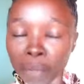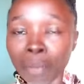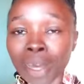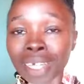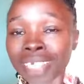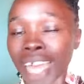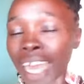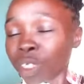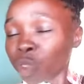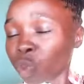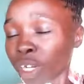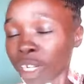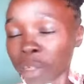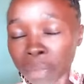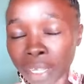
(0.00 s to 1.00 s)
But
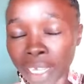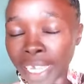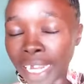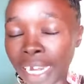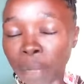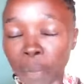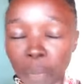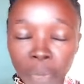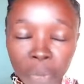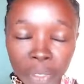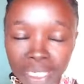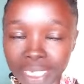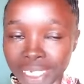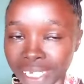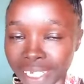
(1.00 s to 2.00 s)
actually, Michele
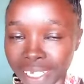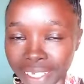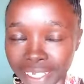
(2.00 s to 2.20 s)
Ponte